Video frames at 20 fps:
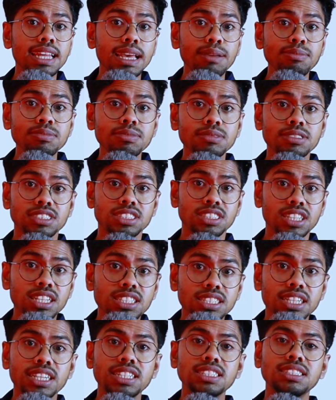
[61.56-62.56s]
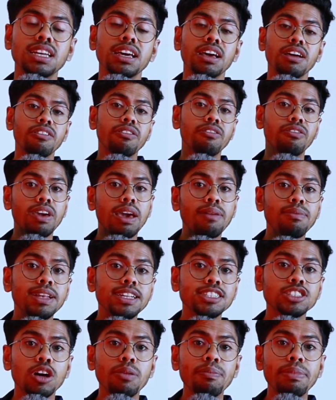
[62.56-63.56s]
name suggests,
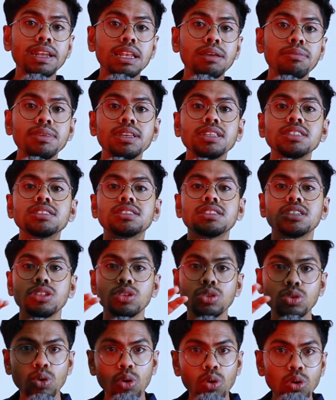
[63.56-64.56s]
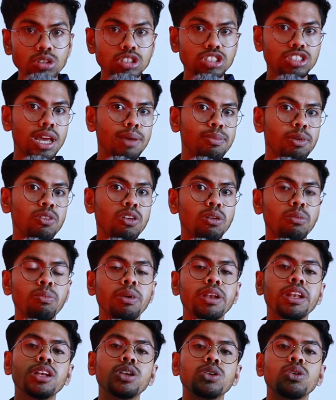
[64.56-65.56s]
fabless company means those type of
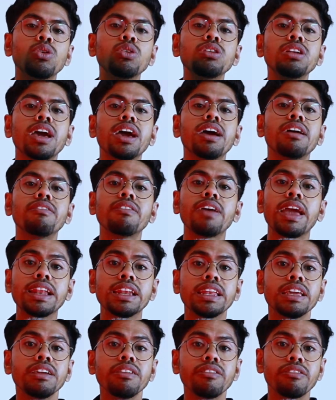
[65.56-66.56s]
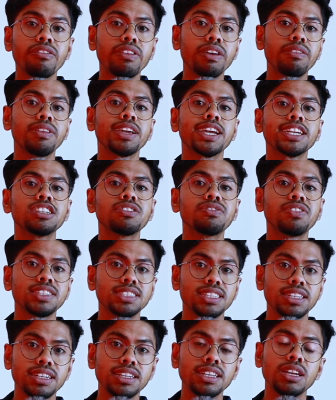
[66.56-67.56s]
company don't have any fabrication
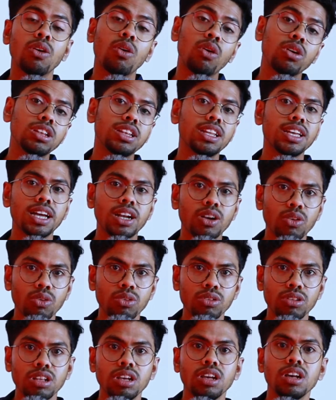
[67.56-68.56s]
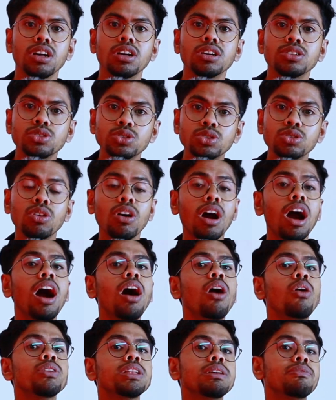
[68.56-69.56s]
facility on their own. So
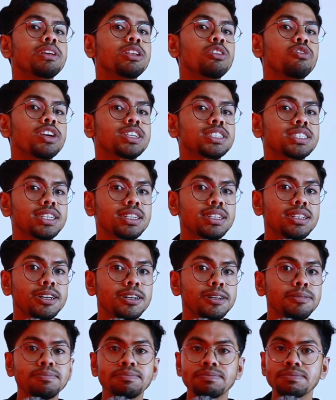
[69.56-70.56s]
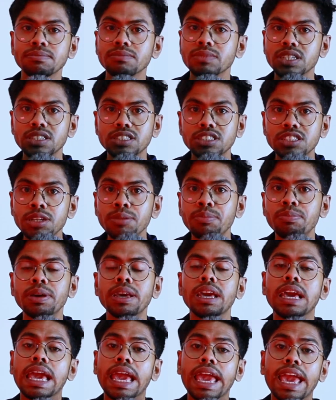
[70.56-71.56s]
how they manufacture the chip?
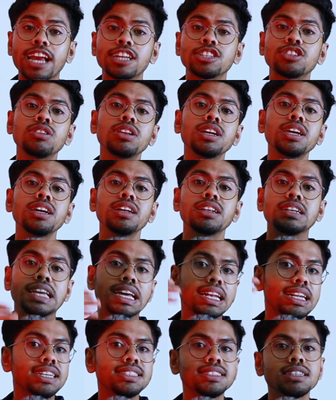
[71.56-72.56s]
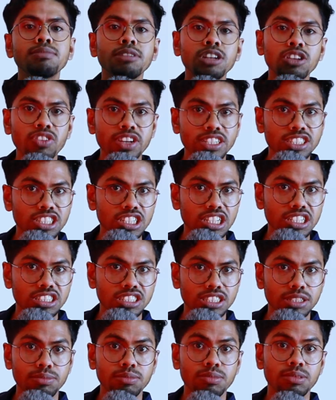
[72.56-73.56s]
Actually, they doesn't manufacture the
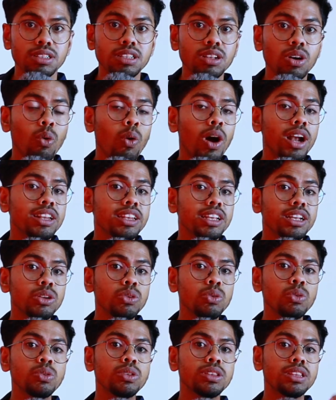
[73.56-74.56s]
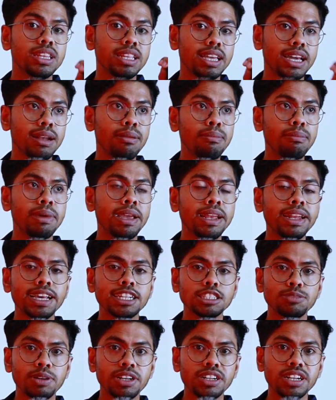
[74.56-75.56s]
chip. What they do, their main
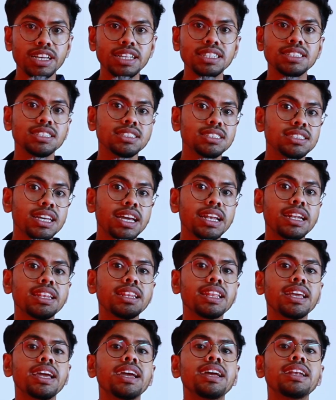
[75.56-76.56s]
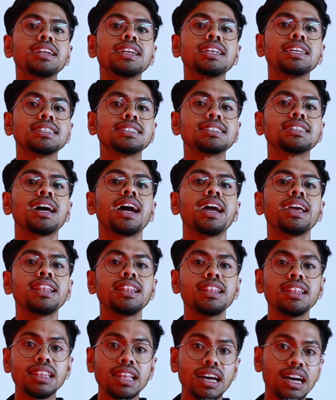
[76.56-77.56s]
expertise is that they
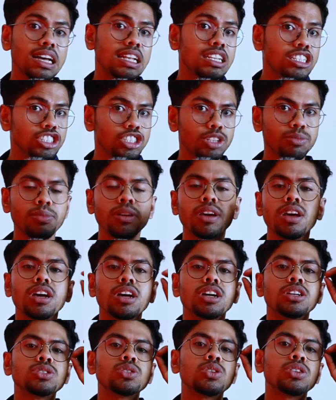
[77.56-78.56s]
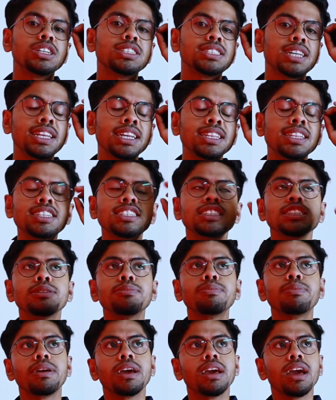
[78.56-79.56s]
design the chip. So designing the
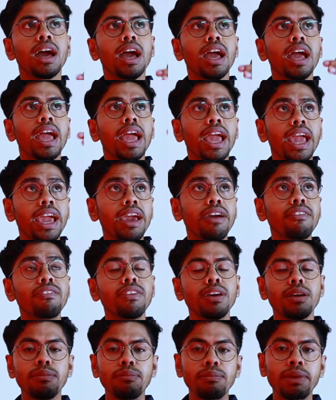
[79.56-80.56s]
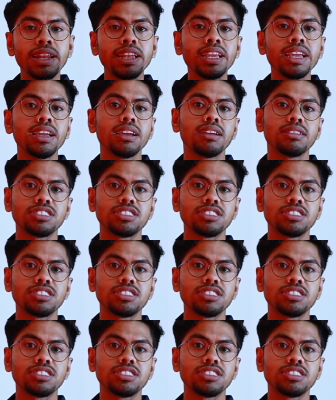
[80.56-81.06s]
chip have many